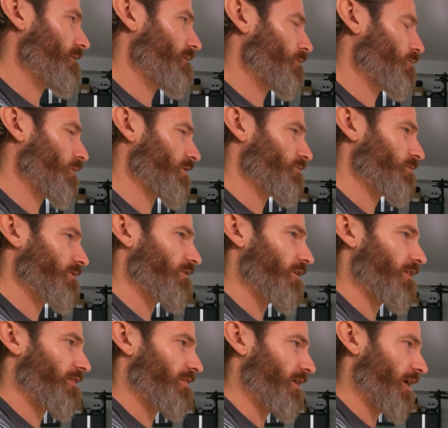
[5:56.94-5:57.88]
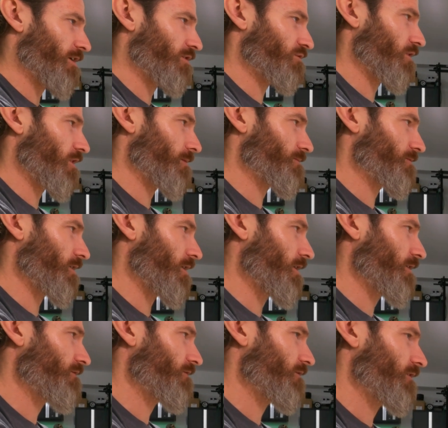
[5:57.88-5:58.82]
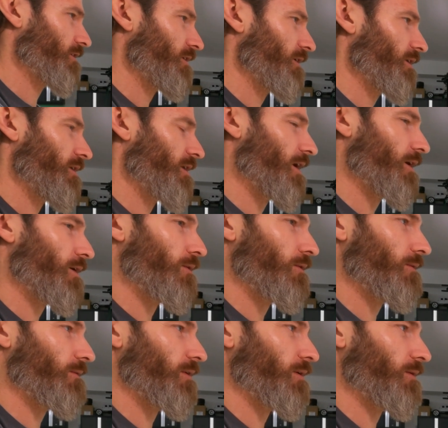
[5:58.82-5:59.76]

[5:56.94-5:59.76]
once we've got that dropped off, now